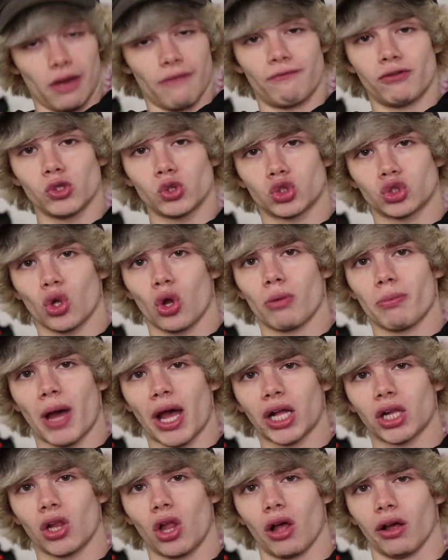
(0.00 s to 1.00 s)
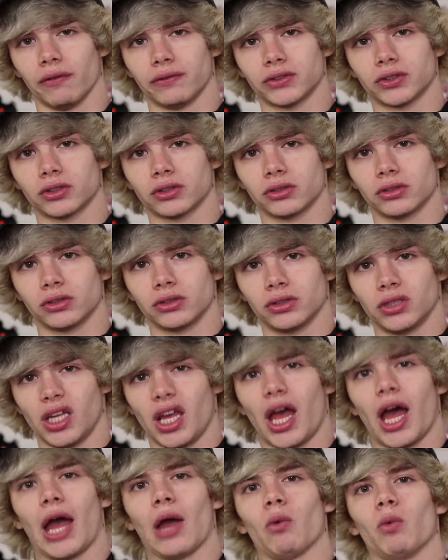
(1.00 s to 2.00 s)
If you stole my gloves,
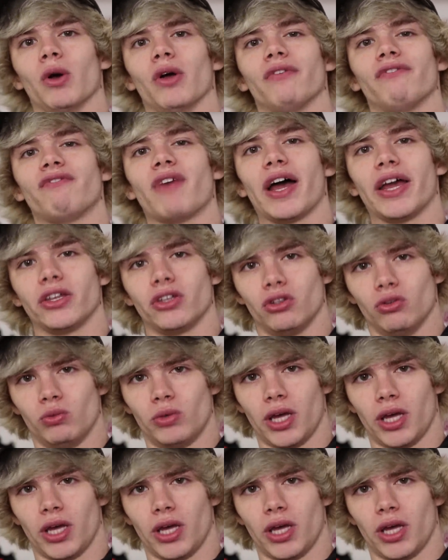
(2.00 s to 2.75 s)
I will find you,